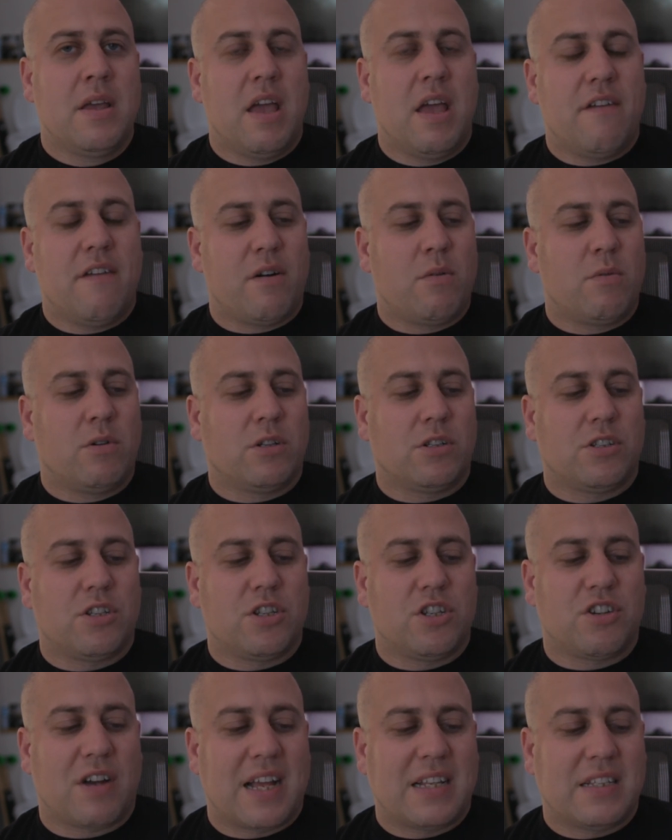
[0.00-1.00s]
If I want to
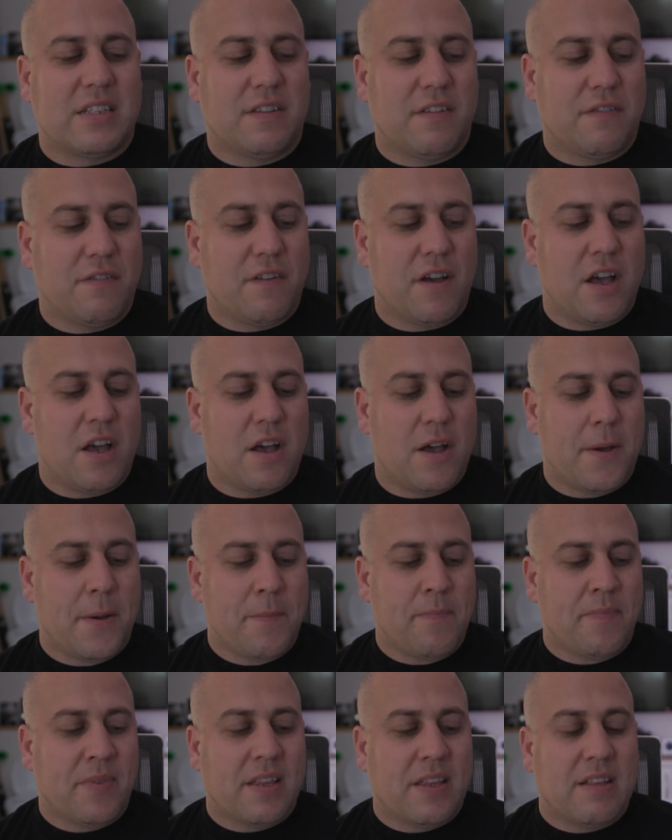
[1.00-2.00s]
transfer
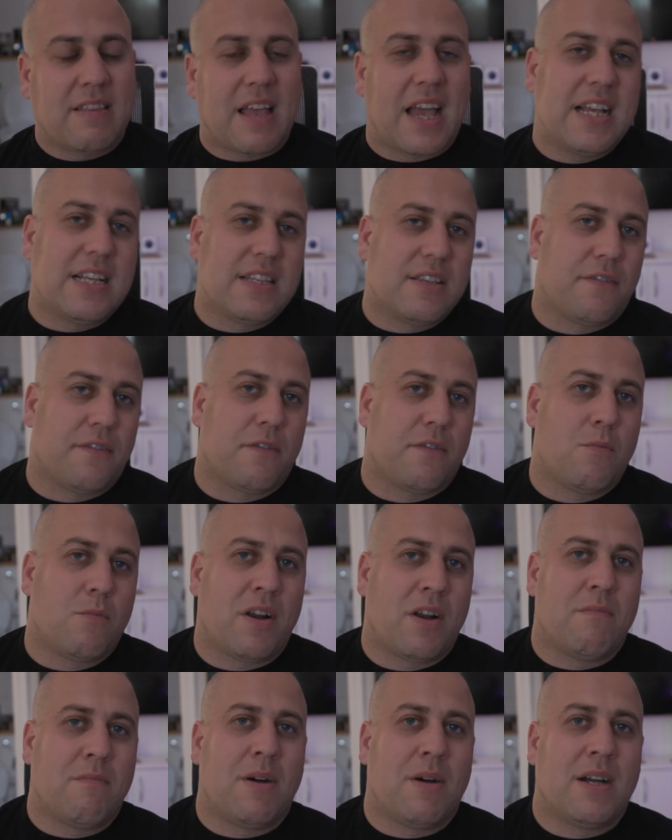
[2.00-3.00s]
data from
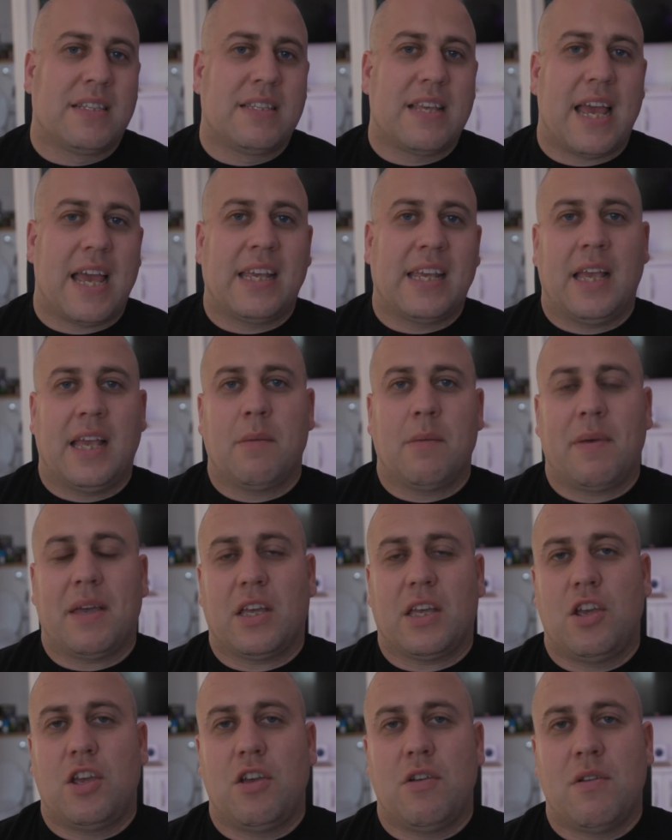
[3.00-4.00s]
one of my 10 gigabit
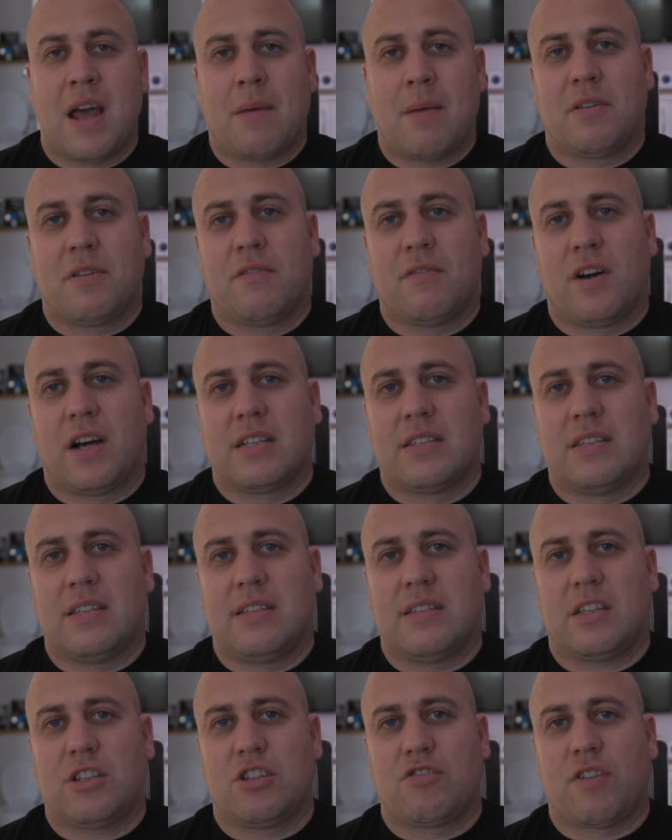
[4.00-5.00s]
QNAP devices
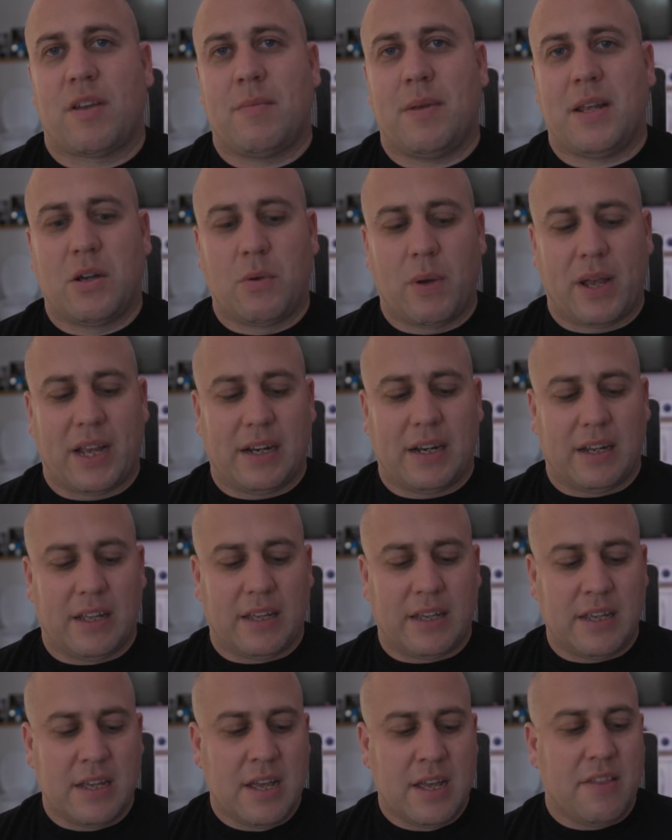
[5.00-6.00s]
extremely
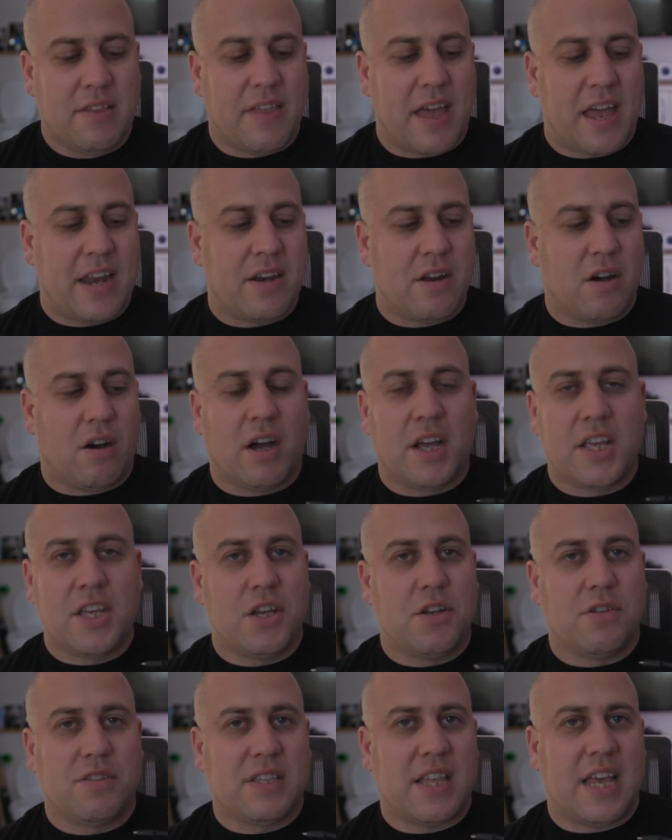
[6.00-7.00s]
quickly, then I
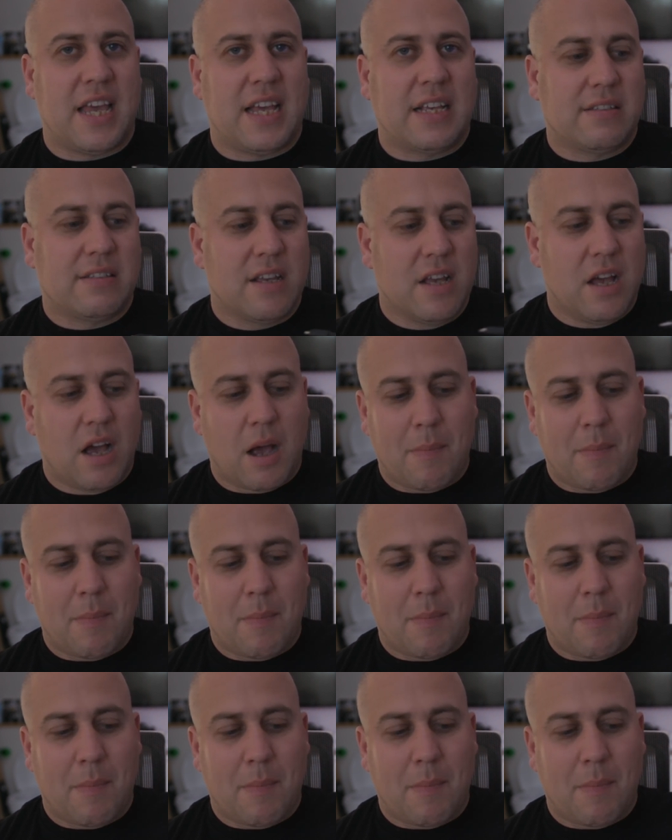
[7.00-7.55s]
use this.